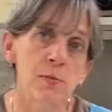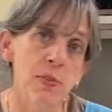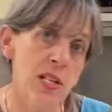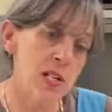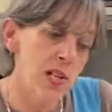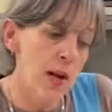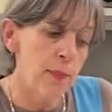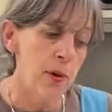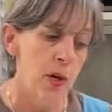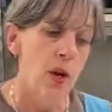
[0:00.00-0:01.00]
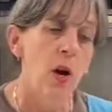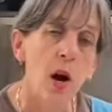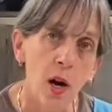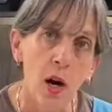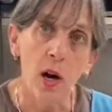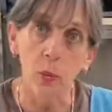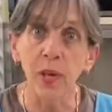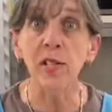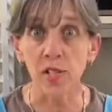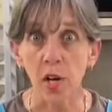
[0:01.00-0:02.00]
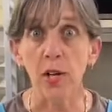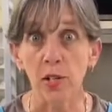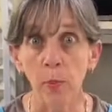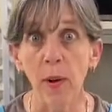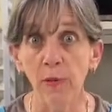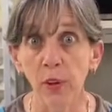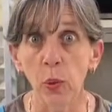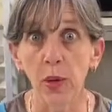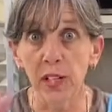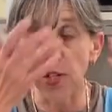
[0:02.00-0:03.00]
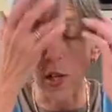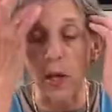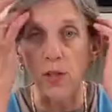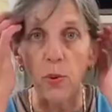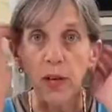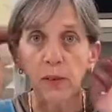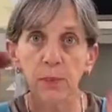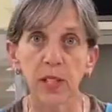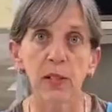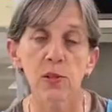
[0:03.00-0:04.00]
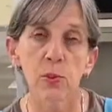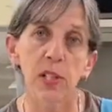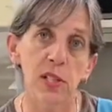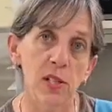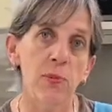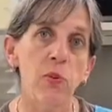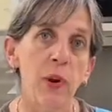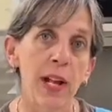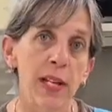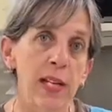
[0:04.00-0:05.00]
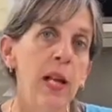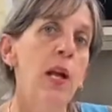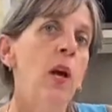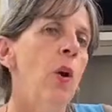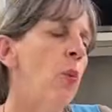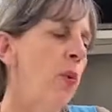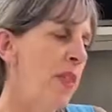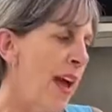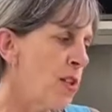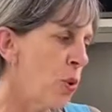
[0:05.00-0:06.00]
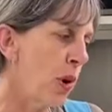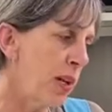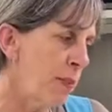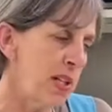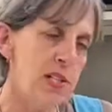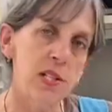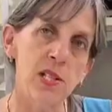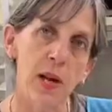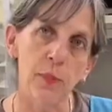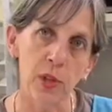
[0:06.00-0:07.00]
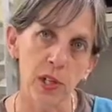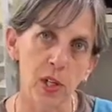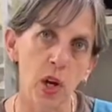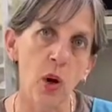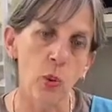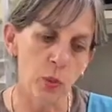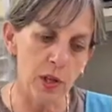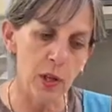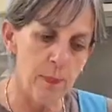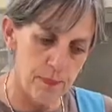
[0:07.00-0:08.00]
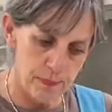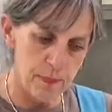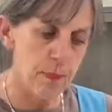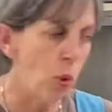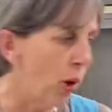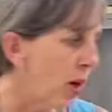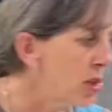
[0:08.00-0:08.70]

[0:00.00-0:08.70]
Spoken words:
mix up our wing sauce, our buffalo wing sauce, right? Because we need to be ready. When that 20 minutes is up, we're gonna pour our